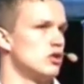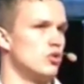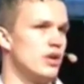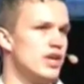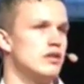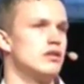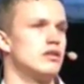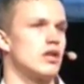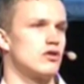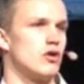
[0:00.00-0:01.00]
to eat
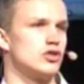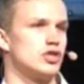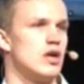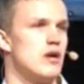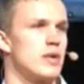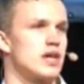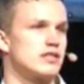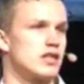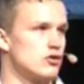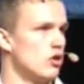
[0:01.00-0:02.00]
technology, because
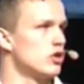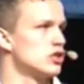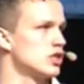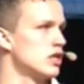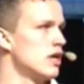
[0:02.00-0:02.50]
technology